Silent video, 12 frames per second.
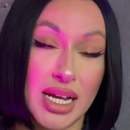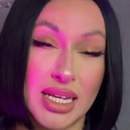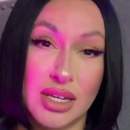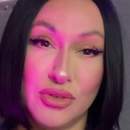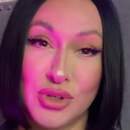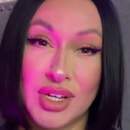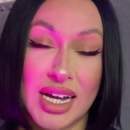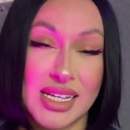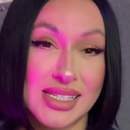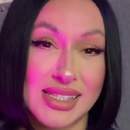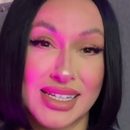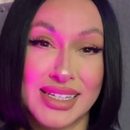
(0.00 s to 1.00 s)
I give you
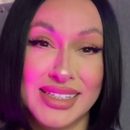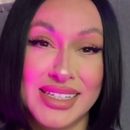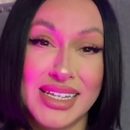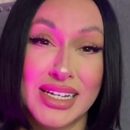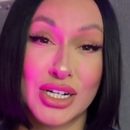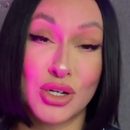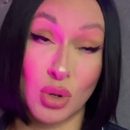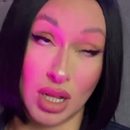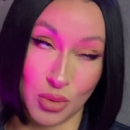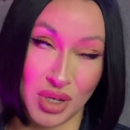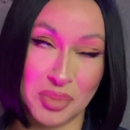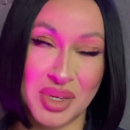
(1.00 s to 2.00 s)
guys the year, well, I
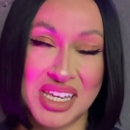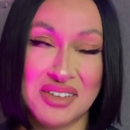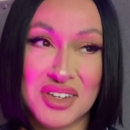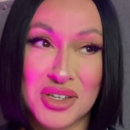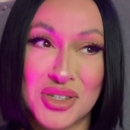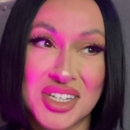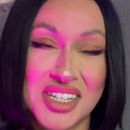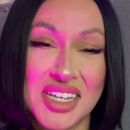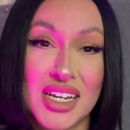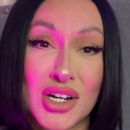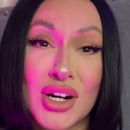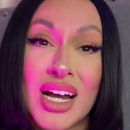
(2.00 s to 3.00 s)
will be giving you the
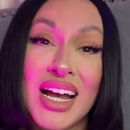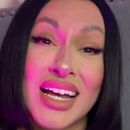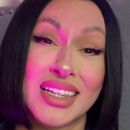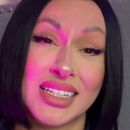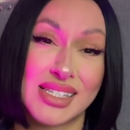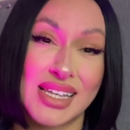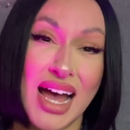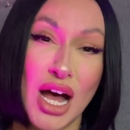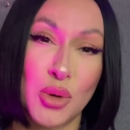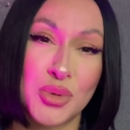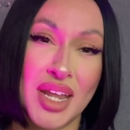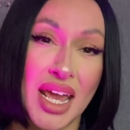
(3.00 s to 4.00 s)
year, the
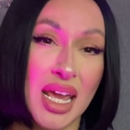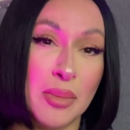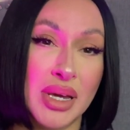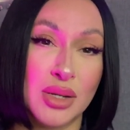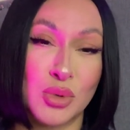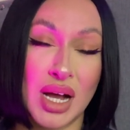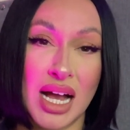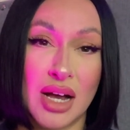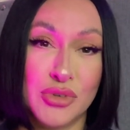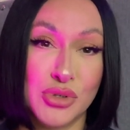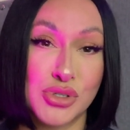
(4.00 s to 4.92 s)
town name, and what have you.